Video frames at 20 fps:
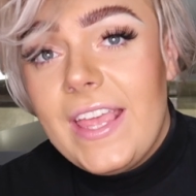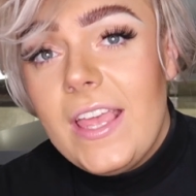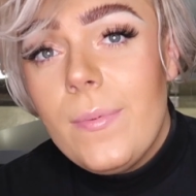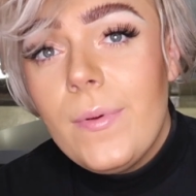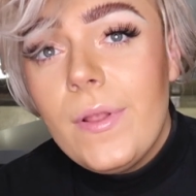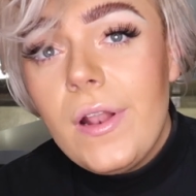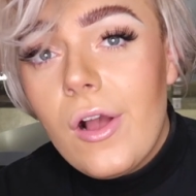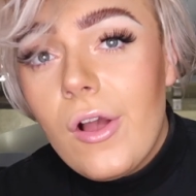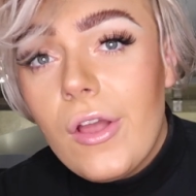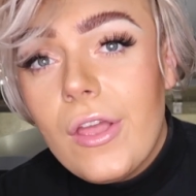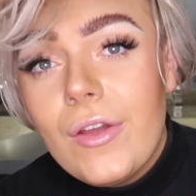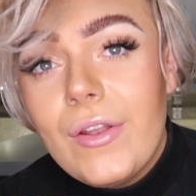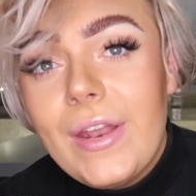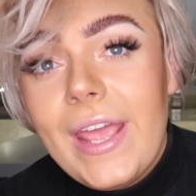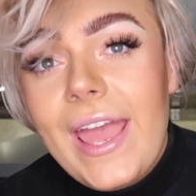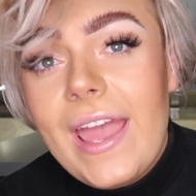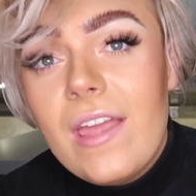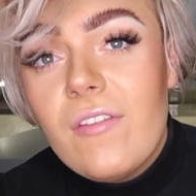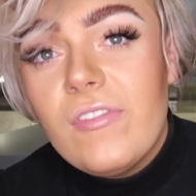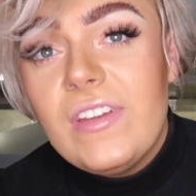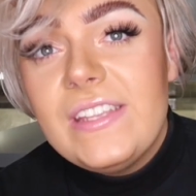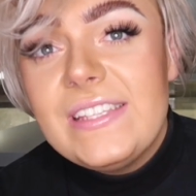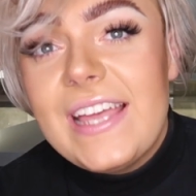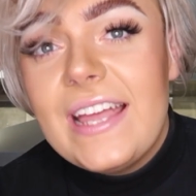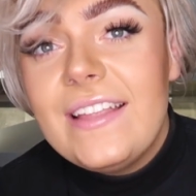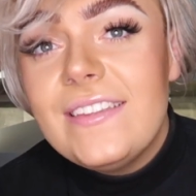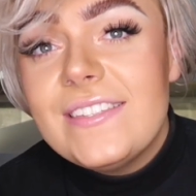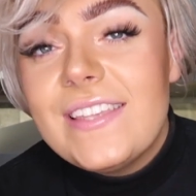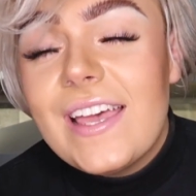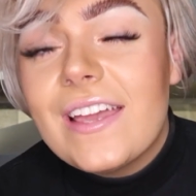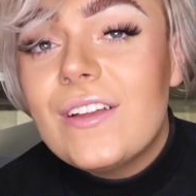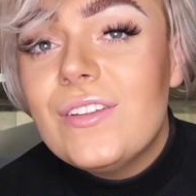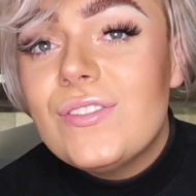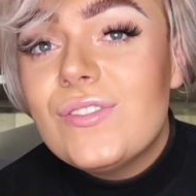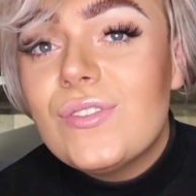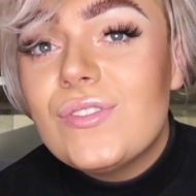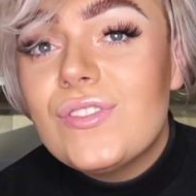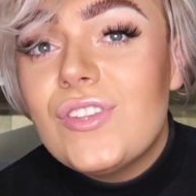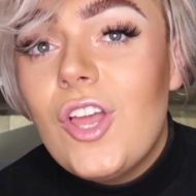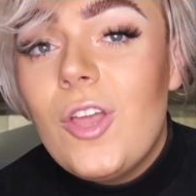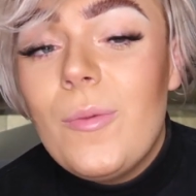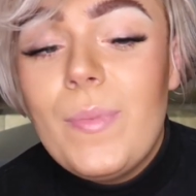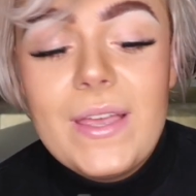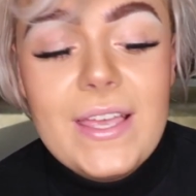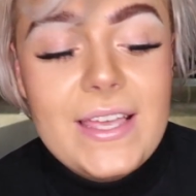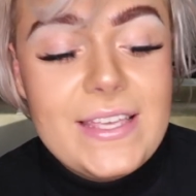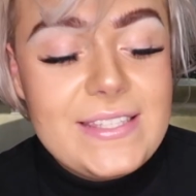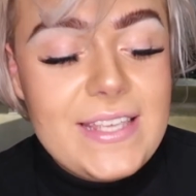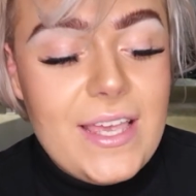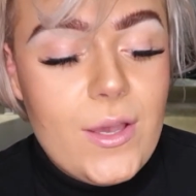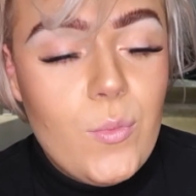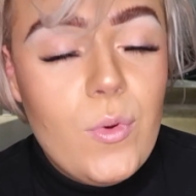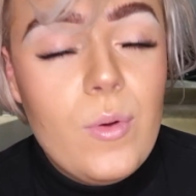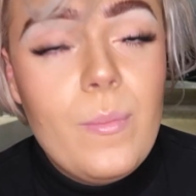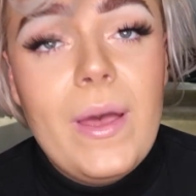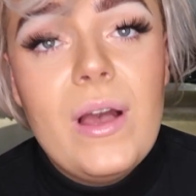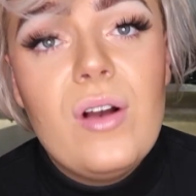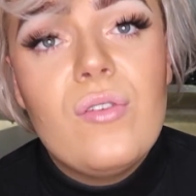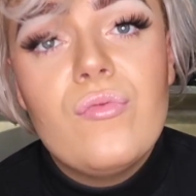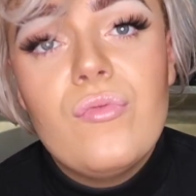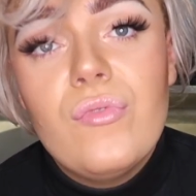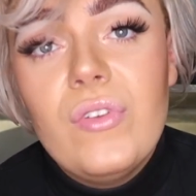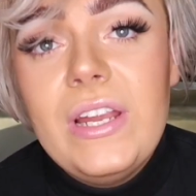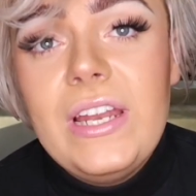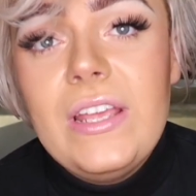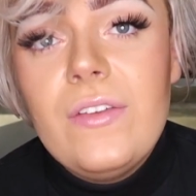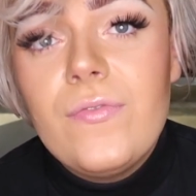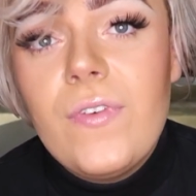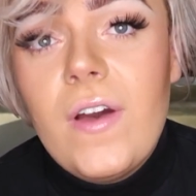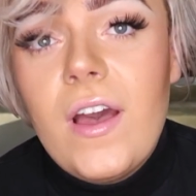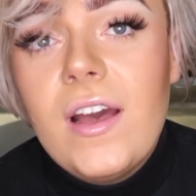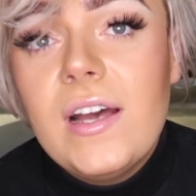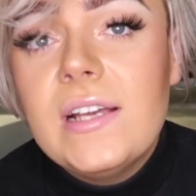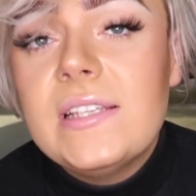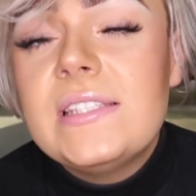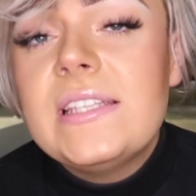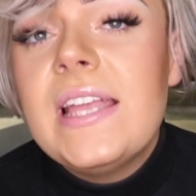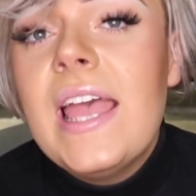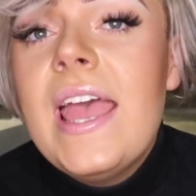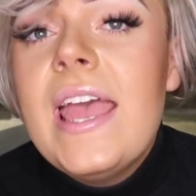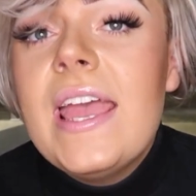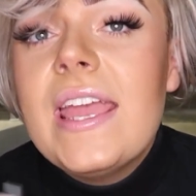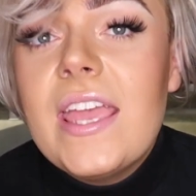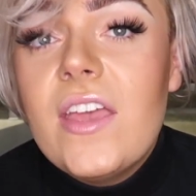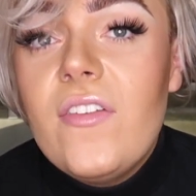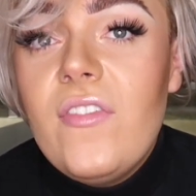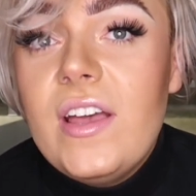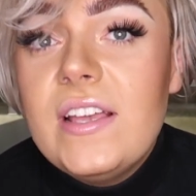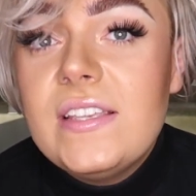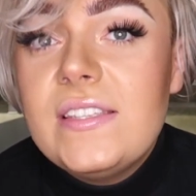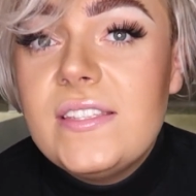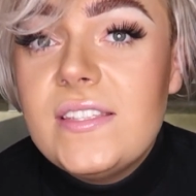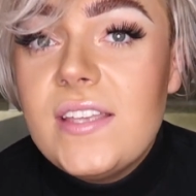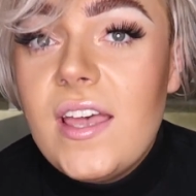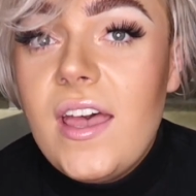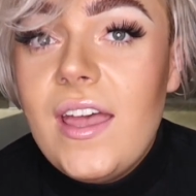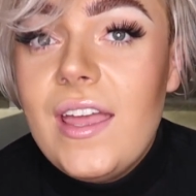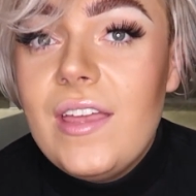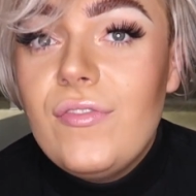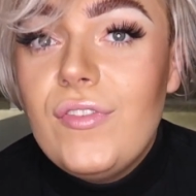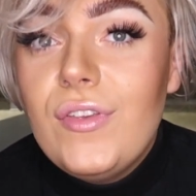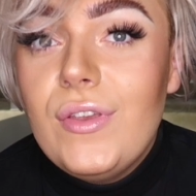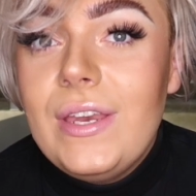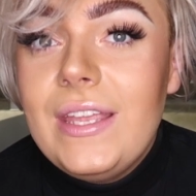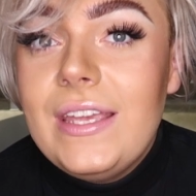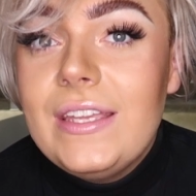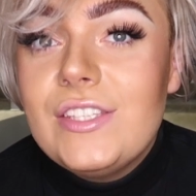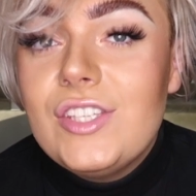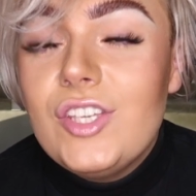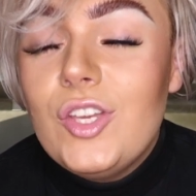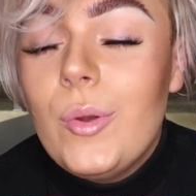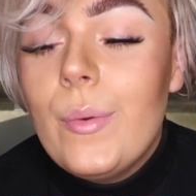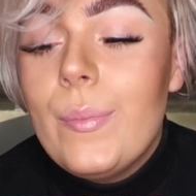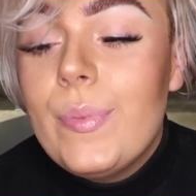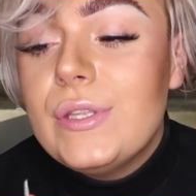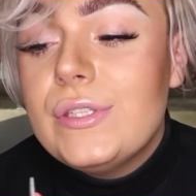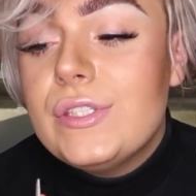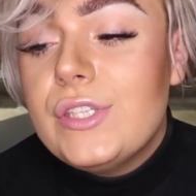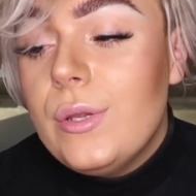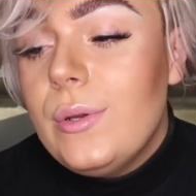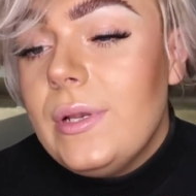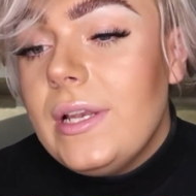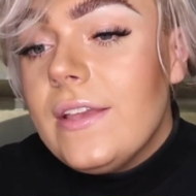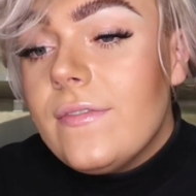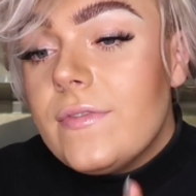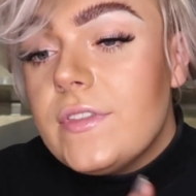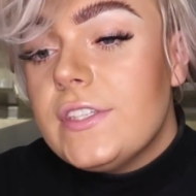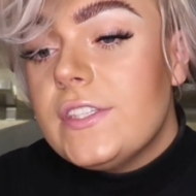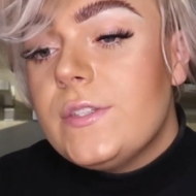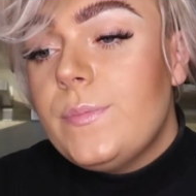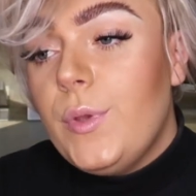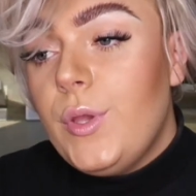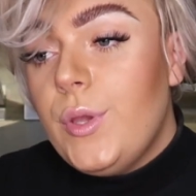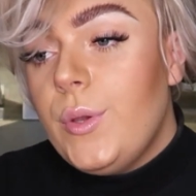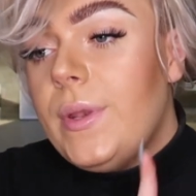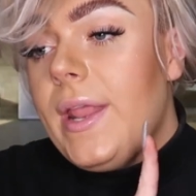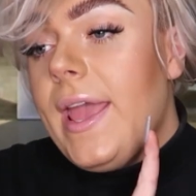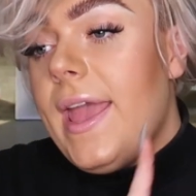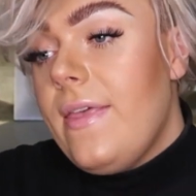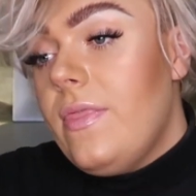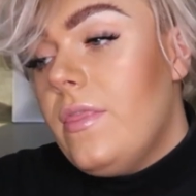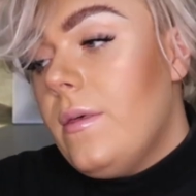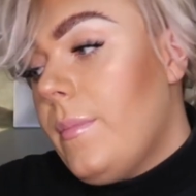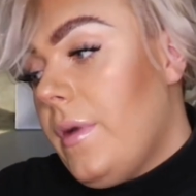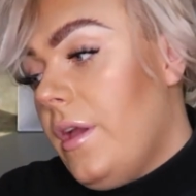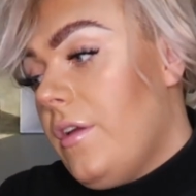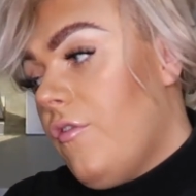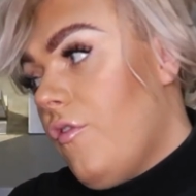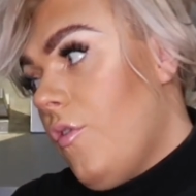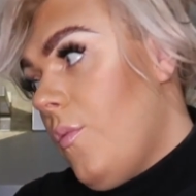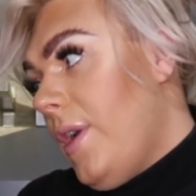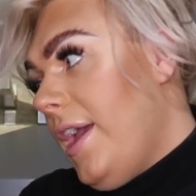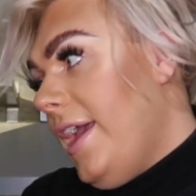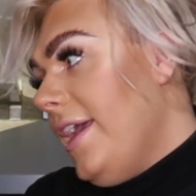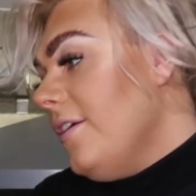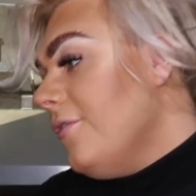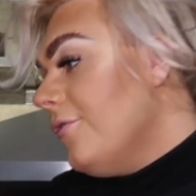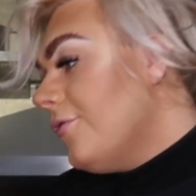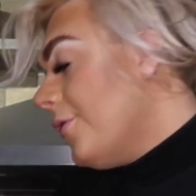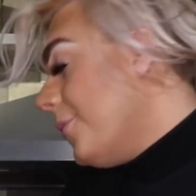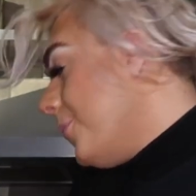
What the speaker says: keep an eye on it every 10 seconds or so because it will melt really fast. Give it a stir if you need to, but don't leave the spoon in the microwave.